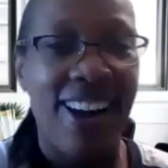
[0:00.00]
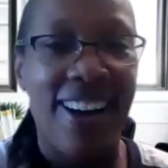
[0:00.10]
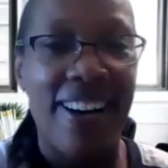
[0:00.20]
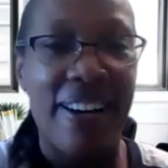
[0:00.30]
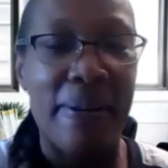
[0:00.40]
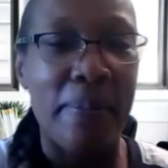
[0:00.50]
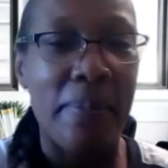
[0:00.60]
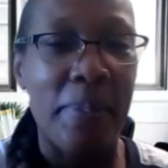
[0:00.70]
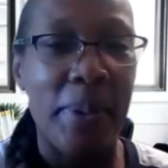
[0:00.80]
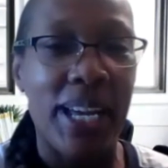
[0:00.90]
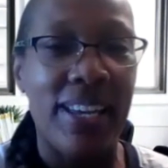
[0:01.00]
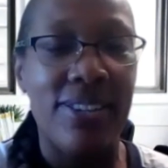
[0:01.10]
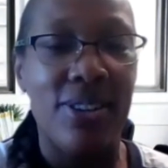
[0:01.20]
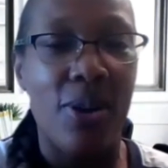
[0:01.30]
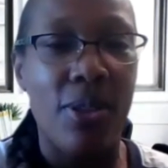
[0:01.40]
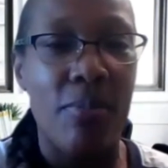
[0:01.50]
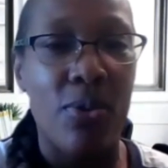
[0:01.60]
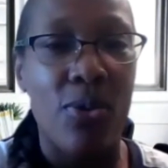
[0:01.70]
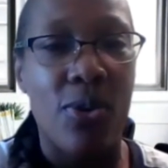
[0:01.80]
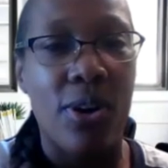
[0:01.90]
Um, but you know, the
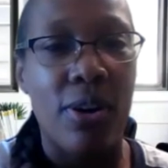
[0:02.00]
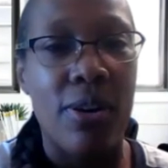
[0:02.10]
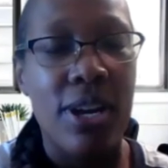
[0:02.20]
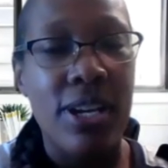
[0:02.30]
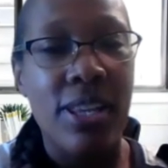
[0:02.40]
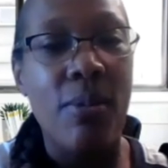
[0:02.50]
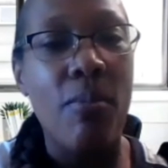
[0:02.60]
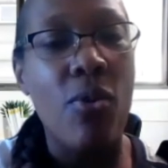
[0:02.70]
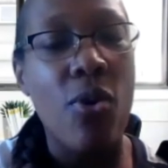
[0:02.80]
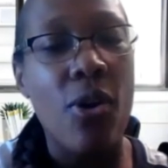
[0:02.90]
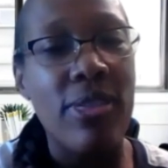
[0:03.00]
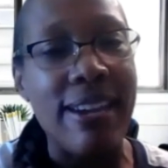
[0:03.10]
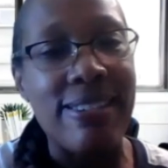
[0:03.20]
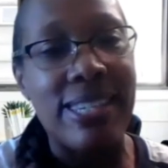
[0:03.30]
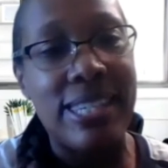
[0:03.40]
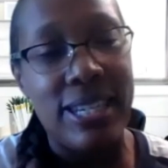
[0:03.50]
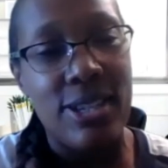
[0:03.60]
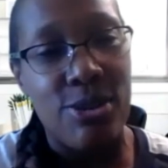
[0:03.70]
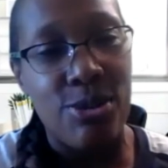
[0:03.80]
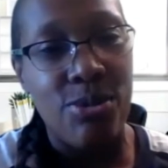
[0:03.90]
more the more they see
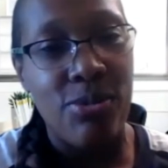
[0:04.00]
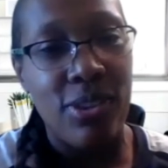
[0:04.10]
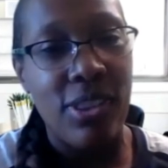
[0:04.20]
you,